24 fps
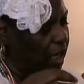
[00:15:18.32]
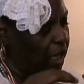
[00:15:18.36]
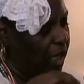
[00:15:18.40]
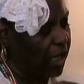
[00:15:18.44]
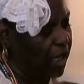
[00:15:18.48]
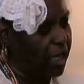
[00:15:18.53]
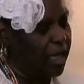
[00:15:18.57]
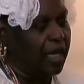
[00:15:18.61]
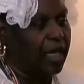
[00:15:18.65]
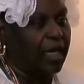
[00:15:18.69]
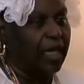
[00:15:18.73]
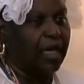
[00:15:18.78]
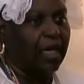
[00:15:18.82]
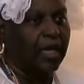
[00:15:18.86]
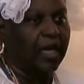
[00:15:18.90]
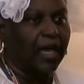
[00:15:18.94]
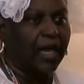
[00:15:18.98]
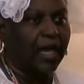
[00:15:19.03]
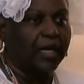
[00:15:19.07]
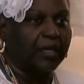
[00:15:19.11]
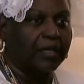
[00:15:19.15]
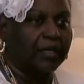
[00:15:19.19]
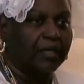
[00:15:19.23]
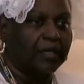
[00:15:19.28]
he
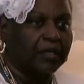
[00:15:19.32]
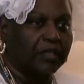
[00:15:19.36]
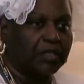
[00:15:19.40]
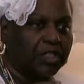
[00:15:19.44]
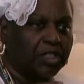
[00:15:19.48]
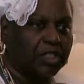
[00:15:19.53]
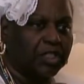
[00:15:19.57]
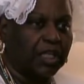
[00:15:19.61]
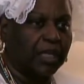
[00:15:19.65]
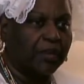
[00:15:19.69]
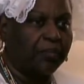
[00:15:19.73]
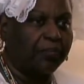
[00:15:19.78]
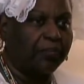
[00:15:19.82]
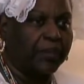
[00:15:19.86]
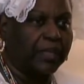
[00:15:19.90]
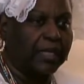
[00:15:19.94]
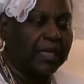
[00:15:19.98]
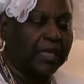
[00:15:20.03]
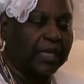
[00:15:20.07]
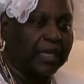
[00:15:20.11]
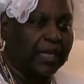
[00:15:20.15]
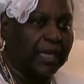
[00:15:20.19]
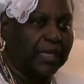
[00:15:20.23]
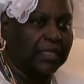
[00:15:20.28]
got in a ship and
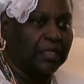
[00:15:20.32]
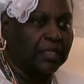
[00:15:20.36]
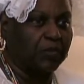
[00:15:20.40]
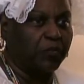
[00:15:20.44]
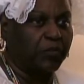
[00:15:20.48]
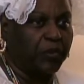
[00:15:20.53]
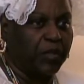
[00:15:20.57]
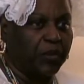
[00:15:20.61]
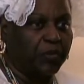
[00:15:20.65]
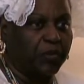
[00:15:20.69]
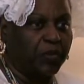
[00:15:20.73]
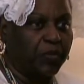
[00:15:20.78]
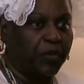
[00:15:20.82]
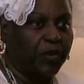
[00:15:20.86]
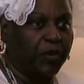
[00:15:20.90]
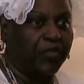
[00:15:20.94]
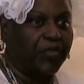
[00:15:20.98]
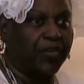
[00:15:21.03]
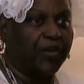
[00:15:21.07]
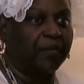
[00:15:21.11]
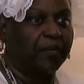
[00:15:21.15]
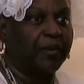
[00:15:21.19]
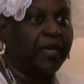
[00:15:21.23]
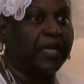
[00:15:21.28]
he got some people
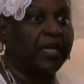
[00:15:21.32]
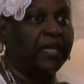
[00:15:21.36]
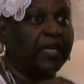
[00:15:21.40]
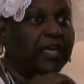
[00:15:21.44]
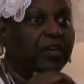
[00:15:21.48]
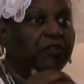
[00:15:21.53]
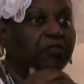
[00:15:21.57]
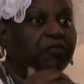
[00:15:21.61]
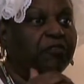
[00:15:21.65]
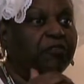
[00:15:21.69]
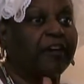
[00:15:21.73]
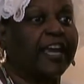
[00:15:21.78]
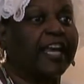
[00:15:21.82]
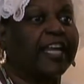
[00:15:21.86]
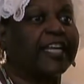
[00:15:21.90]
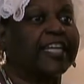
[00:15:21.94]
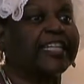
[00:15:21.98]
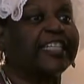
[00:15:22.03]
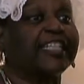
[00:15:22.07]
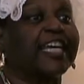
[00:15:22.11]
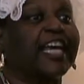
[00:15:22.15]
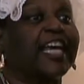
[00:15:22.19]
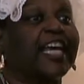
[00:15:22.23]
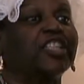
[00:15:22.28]
with him and he ran
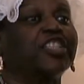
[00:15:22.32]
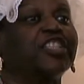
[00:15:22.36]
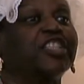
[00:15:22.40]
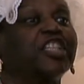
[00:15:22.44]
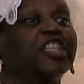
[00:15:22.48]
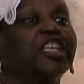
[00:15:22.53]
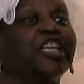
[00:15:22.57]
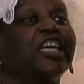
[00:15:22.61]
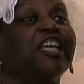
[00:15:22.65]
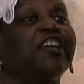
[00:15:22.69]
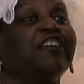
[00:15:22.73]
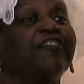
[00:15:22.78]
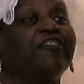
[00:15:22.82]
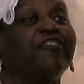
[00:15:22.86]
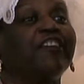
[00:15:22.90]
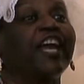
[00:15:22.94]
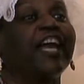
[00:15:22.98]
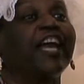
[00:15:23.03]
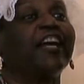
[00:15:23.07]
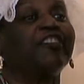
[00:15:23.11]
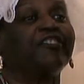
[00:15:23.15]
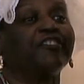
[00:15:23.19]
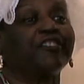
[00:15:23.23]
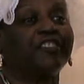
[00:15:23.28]
it down till he
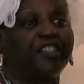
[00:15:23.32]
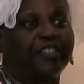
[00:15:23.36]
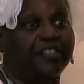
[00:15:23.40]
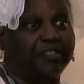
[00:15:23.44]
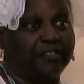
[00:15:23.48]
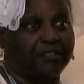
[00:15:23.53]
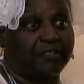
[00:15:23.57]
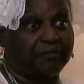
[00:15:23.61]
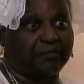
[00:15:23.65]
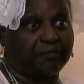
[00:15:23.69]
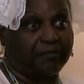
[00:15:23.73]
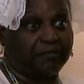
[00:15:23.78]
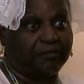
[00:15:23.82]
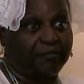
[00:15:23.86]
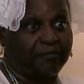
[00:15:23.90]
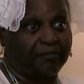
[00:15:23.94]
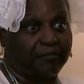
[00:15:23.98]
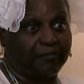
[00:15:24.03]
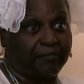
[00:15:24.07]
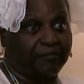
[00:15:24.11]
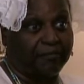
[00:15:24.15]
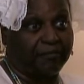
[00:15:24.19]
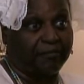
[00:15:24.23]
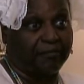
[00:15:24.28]
found her.
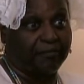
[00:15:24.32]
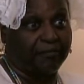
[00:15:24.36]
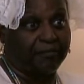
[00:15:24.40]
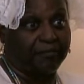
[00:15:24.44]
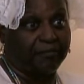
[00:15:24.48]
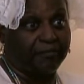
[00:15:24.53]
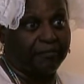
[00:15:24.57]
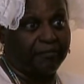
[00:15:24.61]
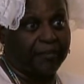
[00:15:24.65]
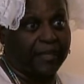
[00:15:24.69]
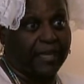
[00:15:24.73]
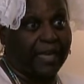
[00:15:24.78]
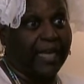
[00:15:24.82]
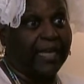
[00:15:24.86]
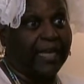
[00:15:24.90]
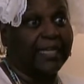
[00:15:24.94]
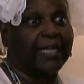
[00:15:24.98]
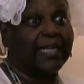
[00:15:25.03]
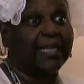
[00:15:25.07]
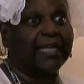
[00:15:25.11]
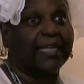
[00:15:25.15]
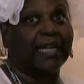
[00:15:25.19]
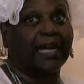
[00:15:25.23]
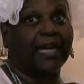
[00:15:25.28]

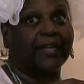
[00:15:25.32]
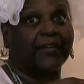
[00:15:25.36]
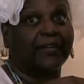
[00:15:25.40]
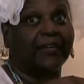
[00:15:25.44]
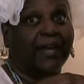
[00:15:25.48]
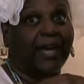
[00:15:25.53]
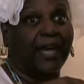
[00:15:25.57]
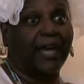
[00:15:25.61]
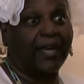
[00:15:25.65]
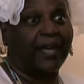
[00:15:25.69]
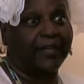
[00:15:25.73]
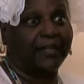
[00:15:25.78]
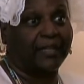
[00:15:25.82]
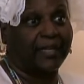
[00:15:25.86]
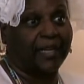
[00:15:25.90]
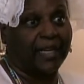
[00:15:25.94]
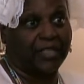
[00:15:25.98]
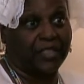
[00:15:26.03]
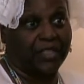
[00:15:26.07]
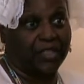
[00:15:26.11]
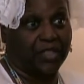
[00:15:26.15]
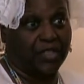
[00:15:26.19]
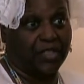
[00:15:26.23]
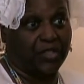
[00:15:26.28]
And he got her out of
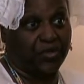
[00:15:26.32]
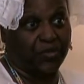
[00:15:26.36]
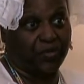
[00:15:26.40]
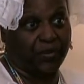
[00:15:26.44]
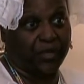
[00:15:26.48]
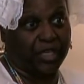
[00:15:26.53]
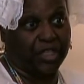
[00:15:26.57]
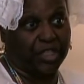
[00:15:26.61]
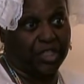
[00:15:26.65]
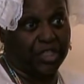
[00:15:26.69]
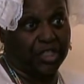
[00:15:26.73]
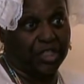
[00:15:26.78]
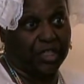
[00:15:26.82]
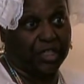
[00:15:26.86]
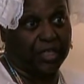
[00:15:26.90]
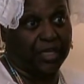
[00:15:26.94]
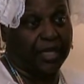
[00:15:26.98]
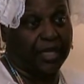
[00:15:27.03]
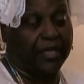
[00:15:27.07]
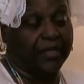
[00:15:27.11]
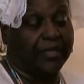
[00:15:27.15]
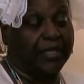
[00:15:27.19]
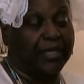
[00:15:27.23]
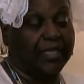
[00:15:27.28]
that situation.
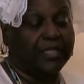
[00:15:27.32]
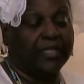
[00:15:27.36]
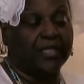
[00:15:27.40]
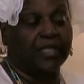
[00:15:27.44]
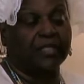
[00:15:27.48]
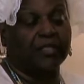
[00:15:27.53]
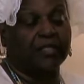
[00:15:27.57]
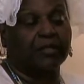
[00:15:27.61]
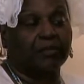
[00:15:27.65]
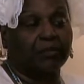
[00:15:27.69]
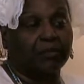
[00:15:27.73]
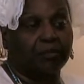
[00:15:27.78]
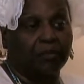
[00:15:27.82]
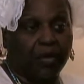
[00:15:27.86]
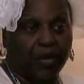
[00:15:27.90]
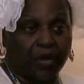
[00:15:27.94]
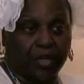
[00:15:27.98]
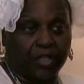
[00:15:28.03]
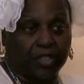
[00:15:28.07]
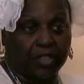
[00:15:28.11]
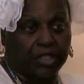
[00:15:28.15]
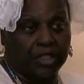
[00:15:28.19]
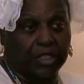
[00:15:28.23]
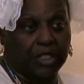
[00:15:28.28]
This is
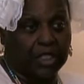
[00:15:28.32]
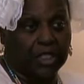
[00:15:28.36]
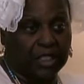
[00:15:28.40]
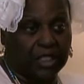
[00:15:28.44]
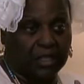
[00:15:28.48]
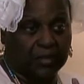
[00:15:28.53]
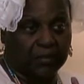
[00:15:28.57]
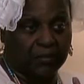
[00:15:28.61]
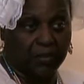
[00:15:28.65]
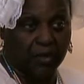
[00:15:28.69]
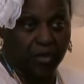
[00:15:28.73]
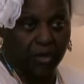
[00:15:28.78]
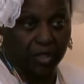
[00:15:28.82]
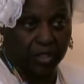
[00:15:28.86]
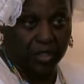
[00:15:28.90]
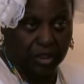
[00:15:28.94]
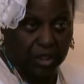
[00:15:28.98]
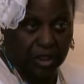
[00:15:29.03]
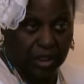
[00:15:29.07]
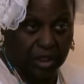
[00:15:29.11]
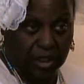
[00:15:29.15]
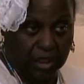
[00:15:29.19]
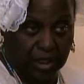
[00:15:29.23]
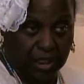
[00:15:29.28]
Margie. This is
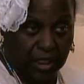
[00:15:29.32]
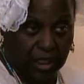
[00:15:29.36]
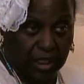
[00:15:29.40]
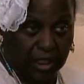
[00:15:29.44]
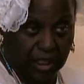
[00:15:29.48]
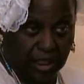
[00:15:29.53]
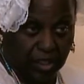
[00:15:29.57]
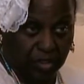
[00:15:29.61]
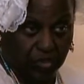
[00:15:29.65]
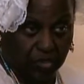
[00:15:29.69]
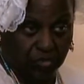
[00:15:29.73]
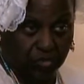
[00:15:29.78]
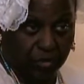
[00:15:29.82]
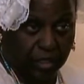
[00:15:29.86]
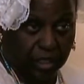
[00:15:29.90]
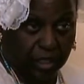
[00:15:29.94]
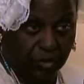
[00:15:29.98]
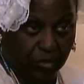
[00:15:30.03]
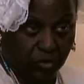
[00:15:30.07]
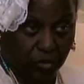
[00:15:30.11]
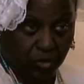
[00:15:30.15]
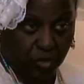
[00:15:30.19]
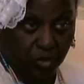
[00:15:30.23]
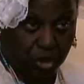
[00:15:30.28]
Margie's history
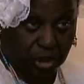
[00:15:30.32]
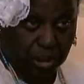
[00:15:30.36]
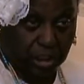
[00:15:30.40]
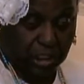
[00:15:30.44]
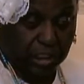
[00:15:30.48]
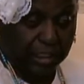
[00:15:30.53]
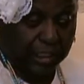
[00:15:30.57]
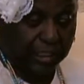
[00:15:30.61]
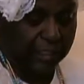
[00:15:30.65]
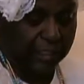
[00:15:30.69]
and who she